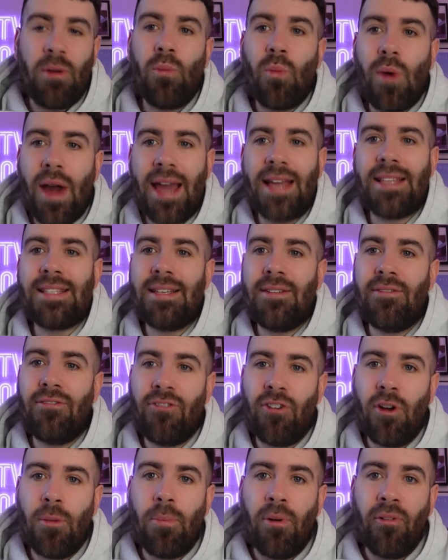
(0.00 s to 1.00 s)
waiting for
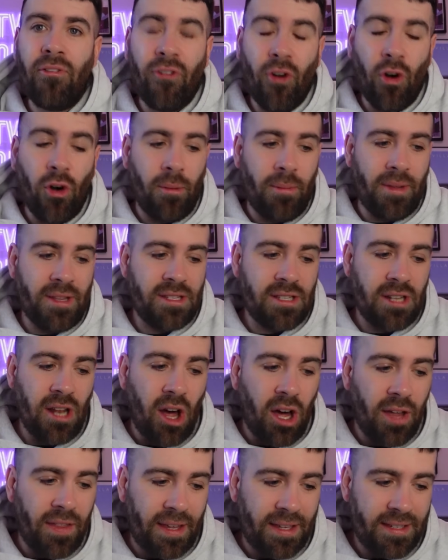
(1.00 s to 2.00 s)
a performance
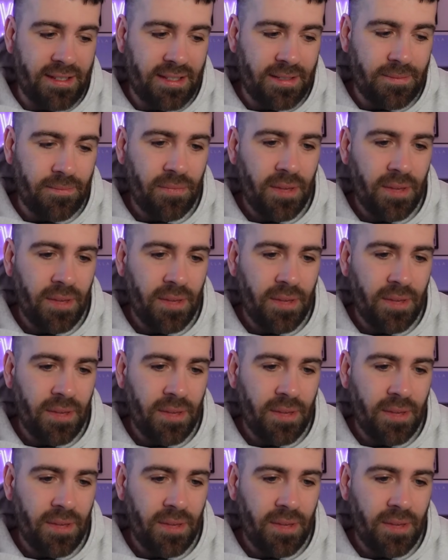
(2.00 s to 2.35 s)
like this.